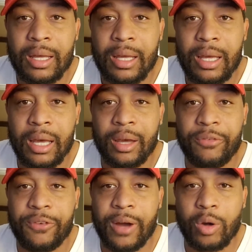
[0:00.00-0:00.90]

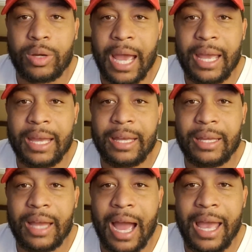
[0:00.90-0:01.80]
If okay,
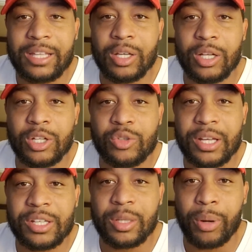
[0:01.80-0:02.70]
I had to
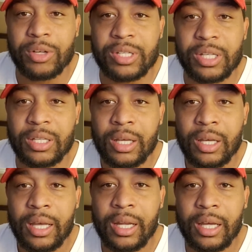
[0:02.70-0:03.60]
address the person
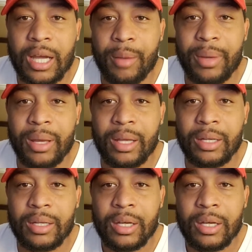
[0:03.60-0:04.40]
in the comment